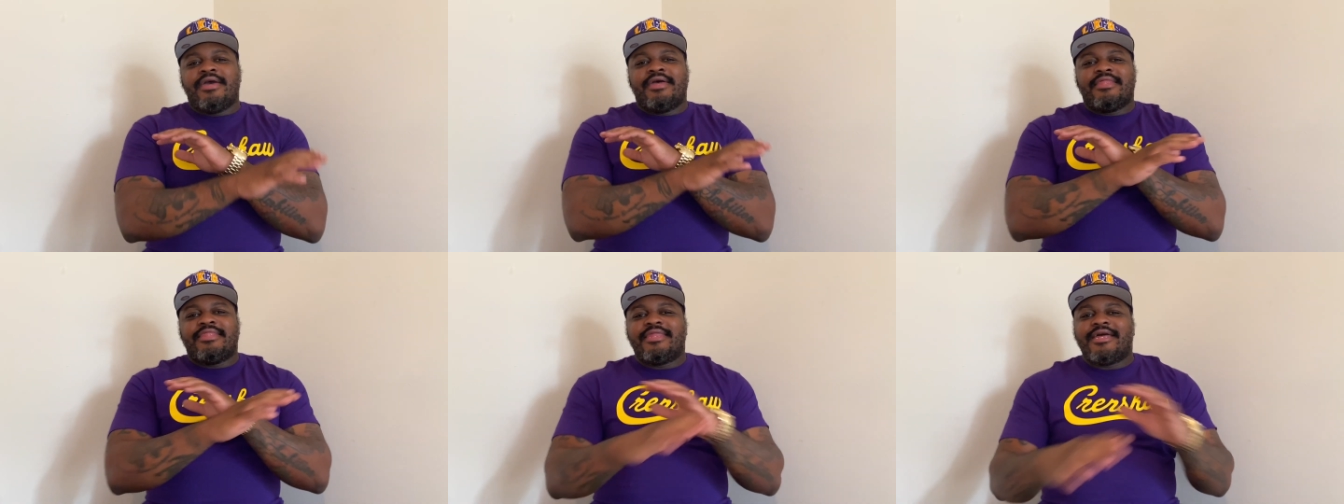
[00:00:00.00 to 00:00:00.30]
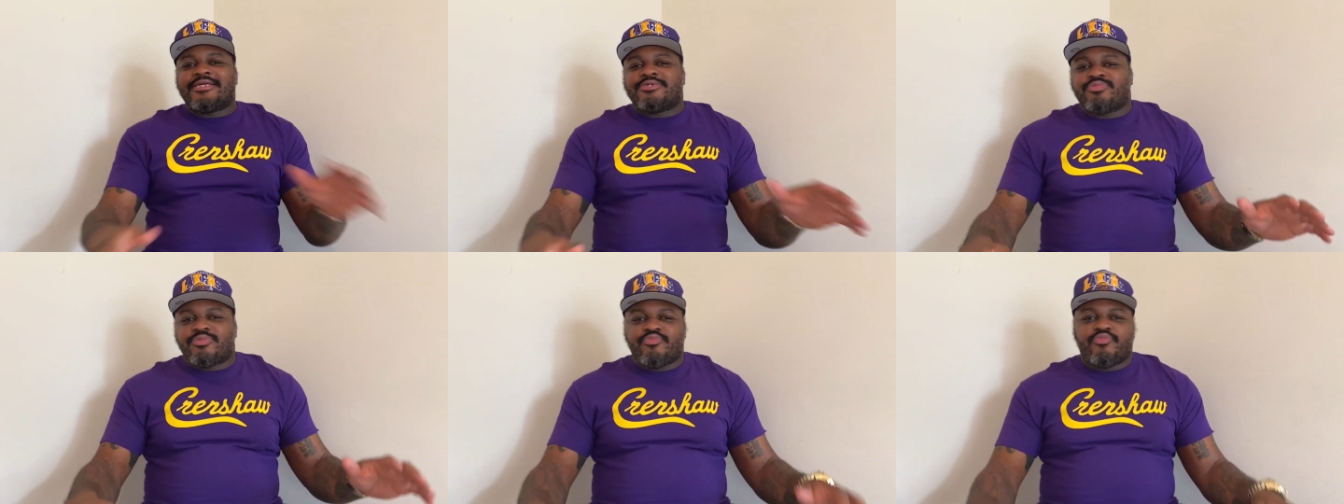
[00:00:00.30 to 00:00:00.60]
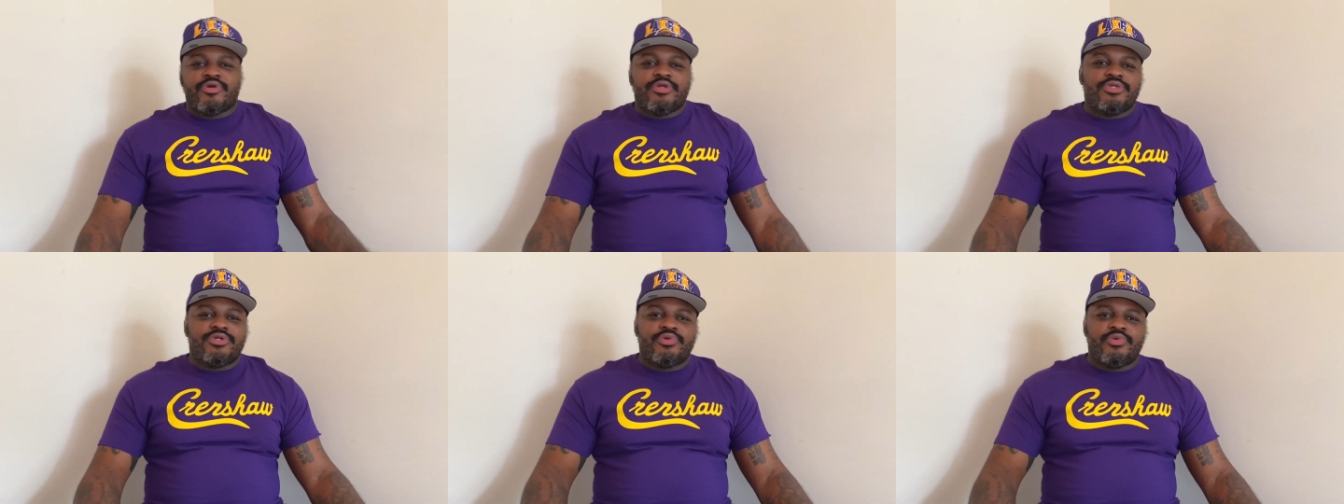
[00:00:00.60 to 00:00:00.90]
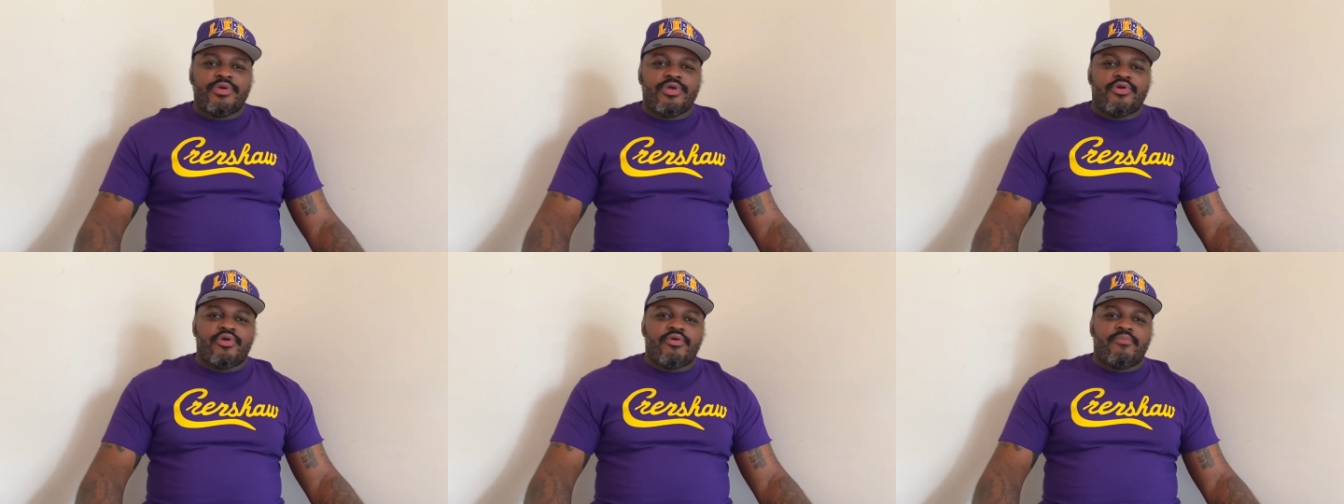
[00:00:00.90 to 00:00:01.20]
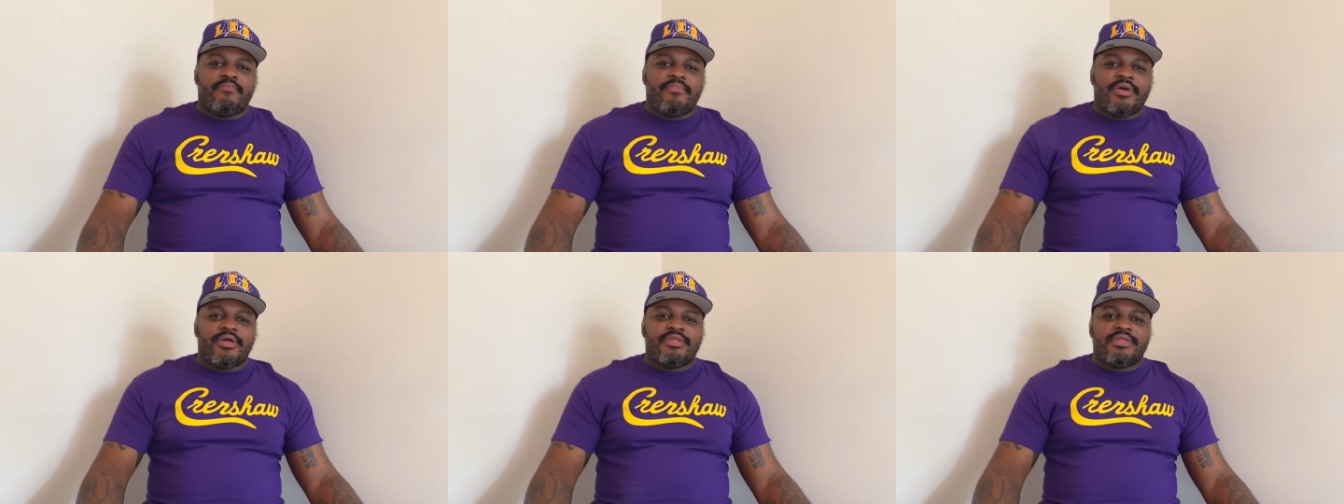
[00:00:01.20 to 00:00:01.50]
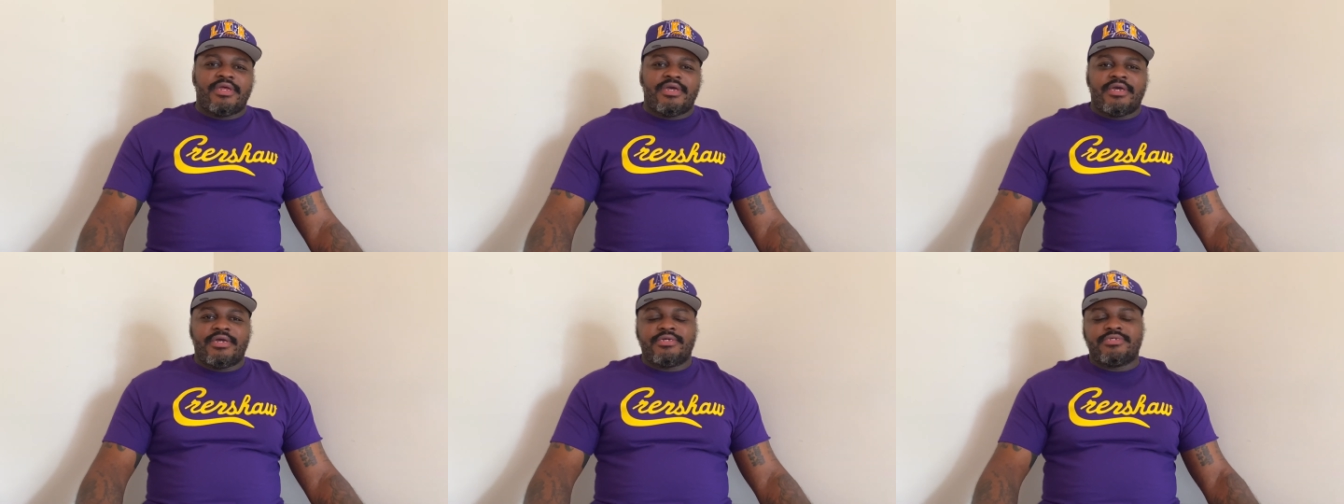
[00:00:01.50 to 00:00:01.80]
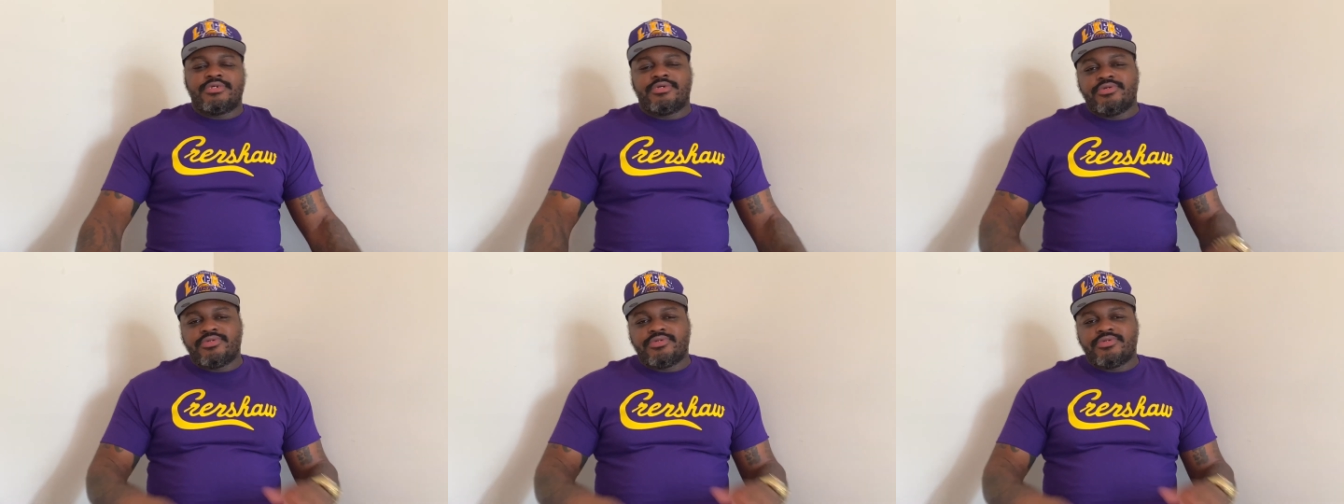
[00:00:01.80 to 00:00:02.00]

That's what we do here on Mondays.